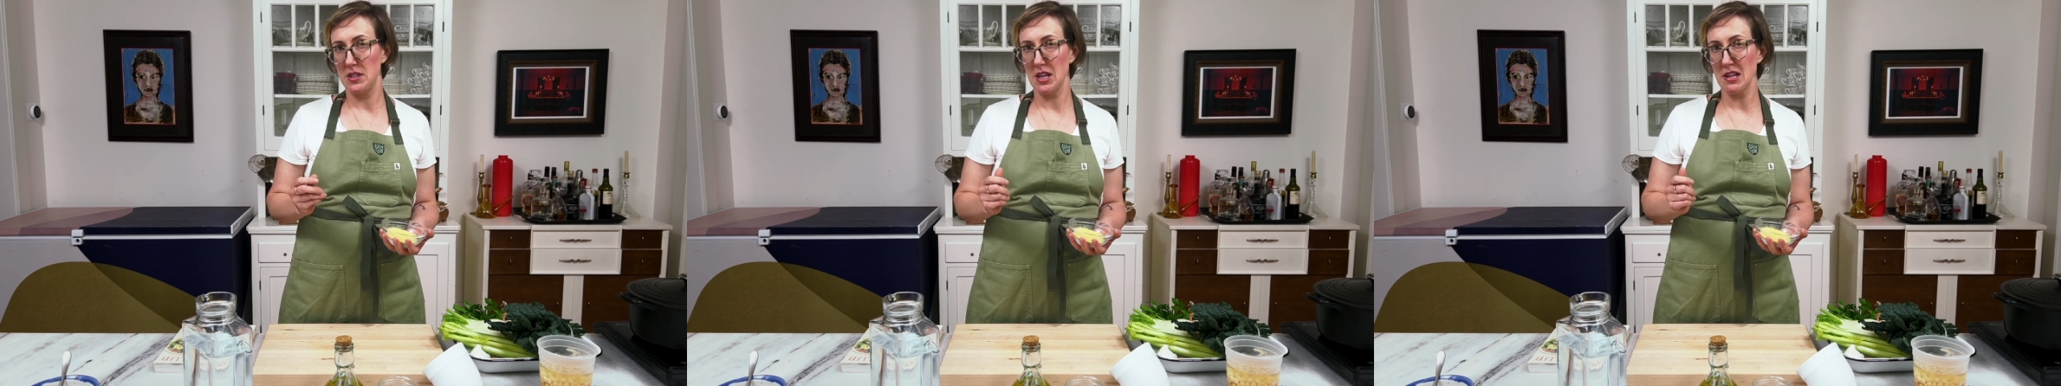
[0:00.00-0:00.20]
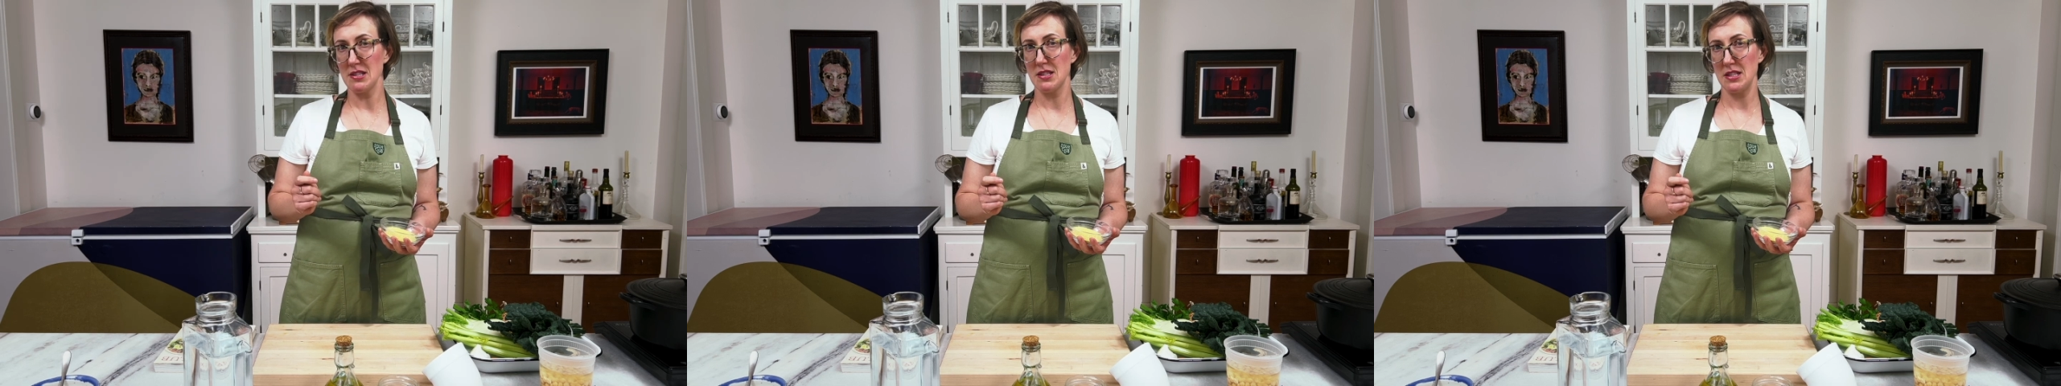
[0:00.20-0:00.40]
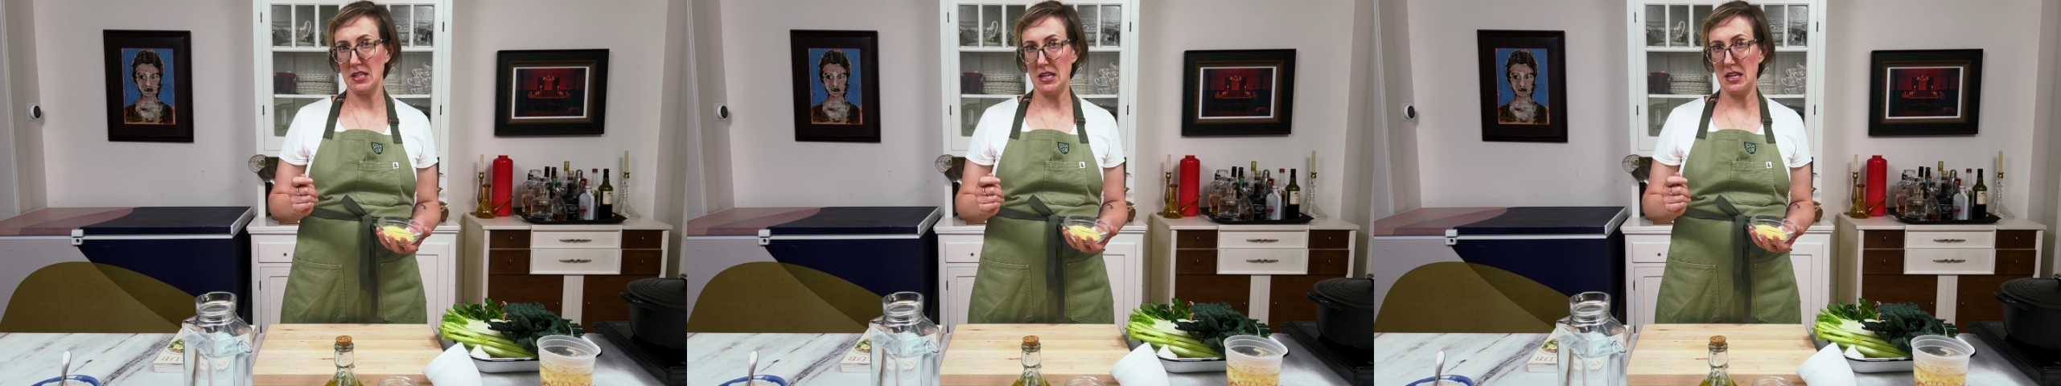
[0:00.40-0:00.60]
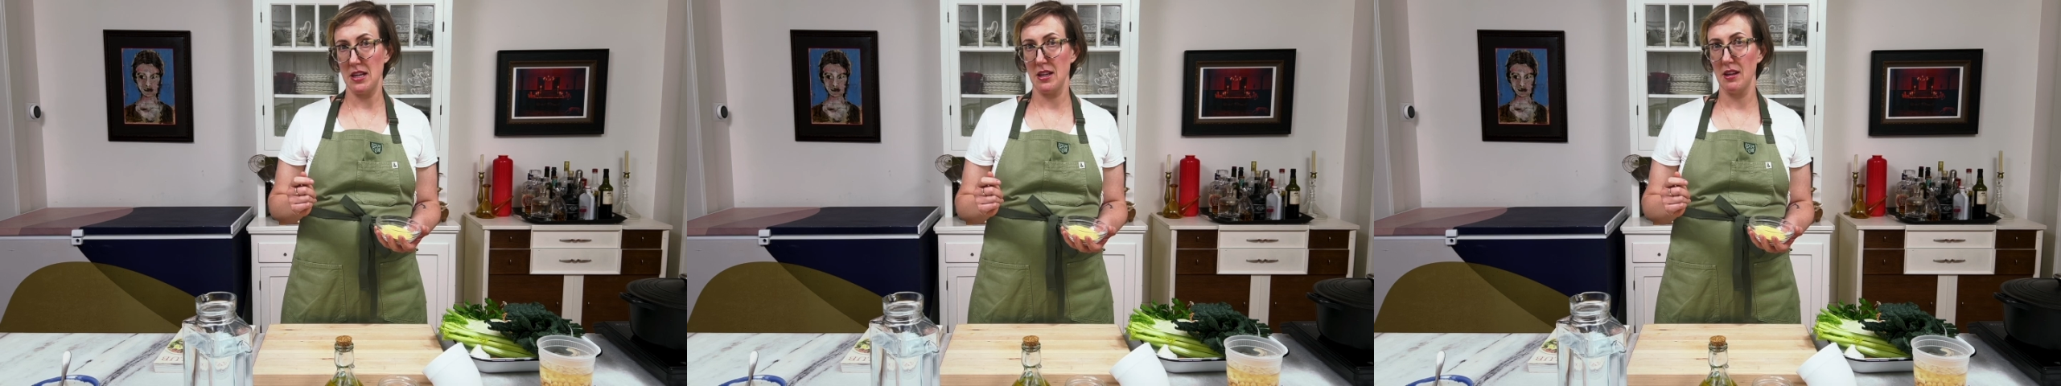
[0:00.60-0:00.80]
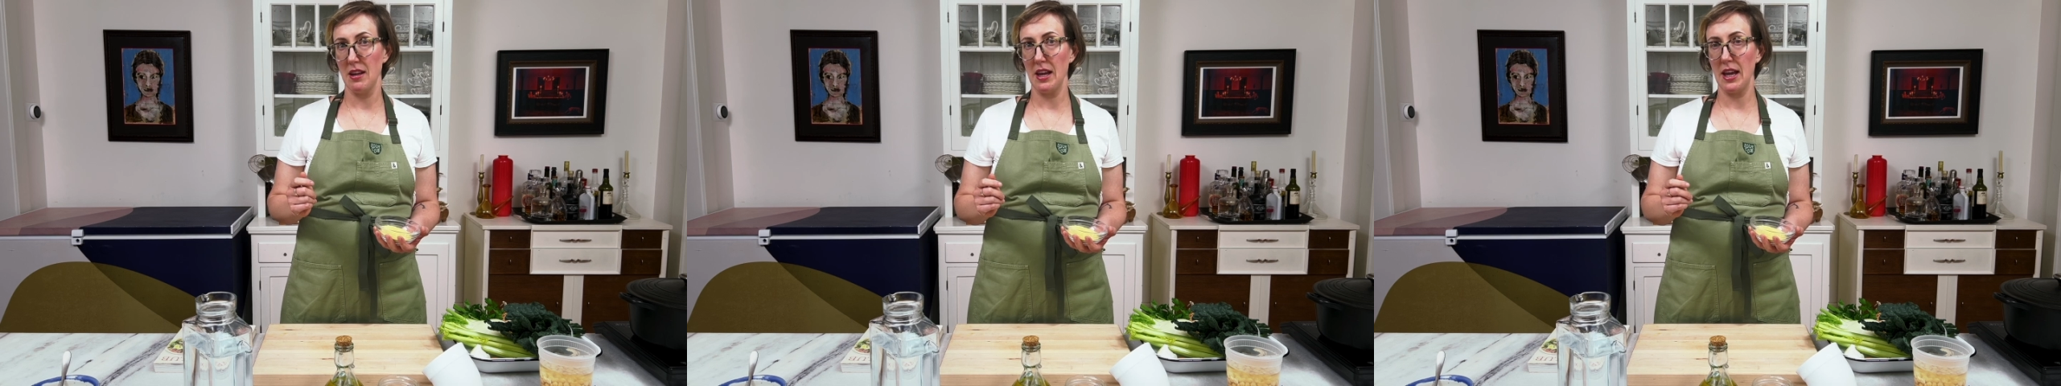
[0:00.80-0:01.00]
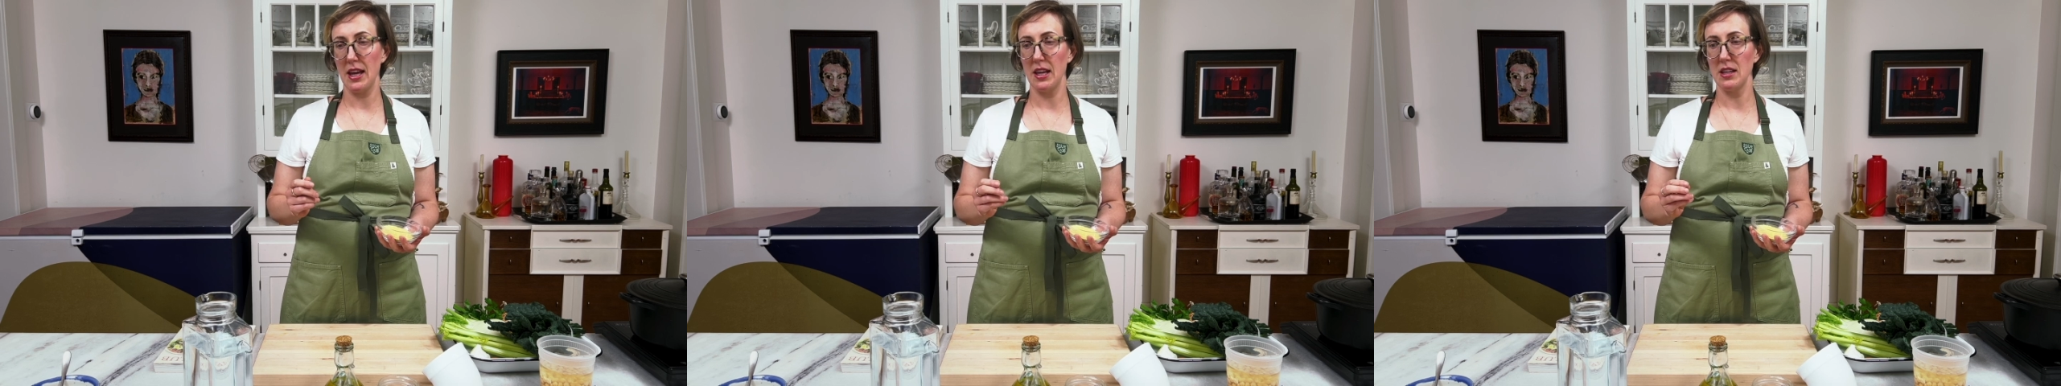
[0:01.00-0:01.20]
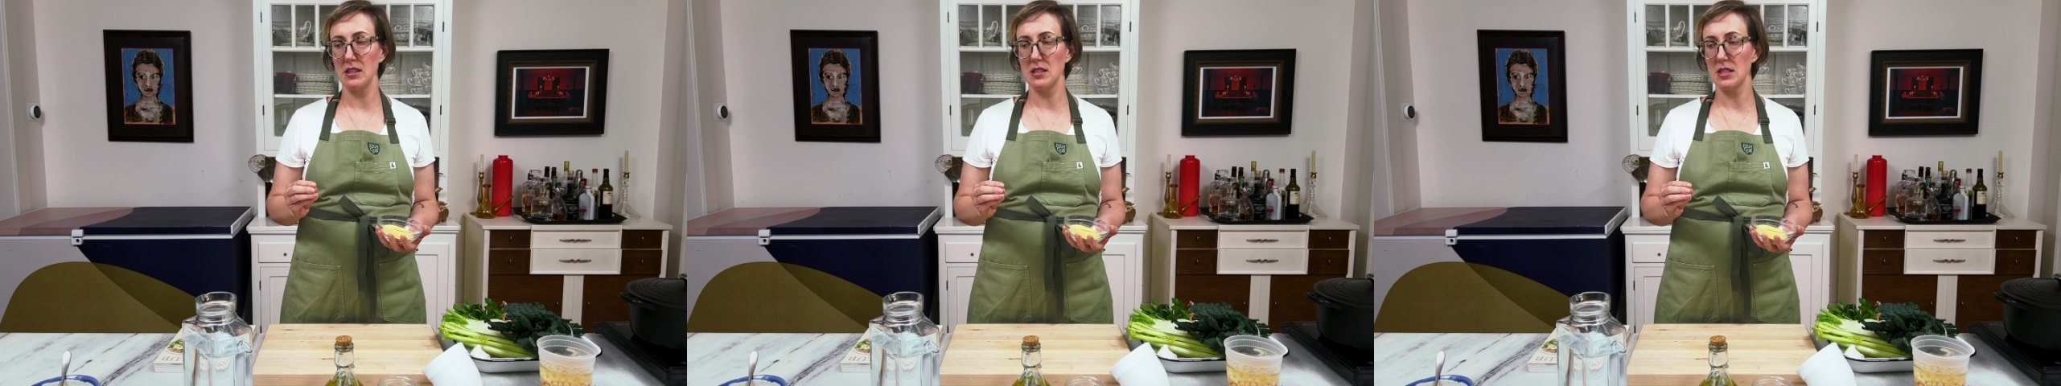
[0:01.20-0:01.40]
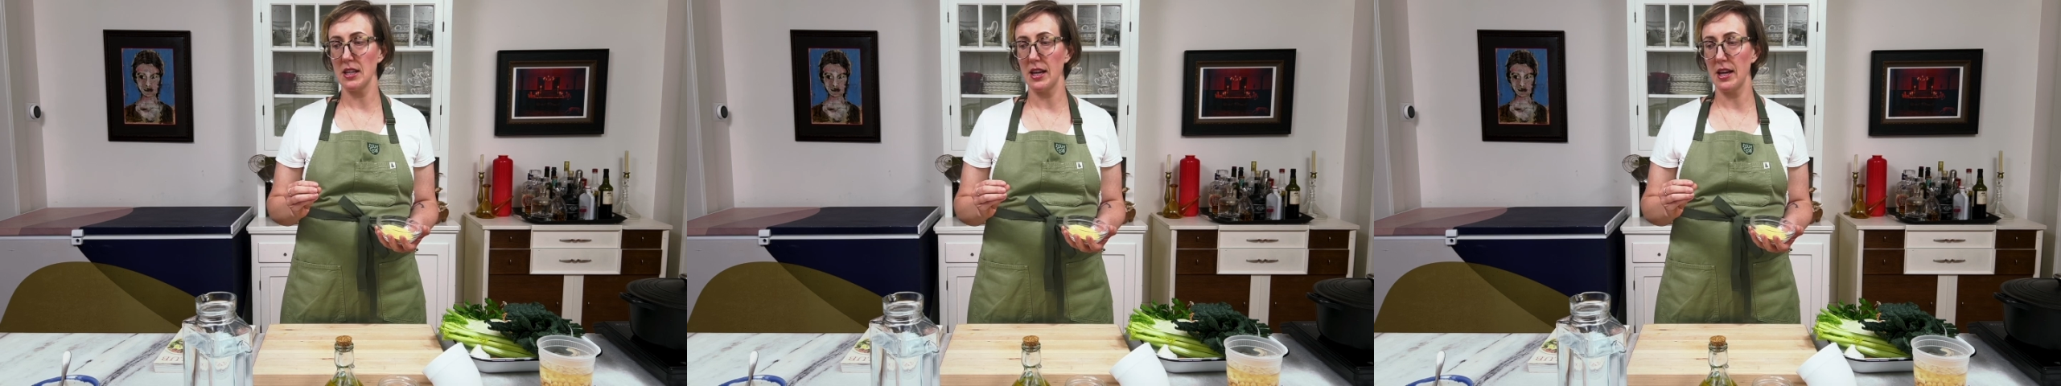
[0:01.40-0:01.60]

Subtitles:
dusty and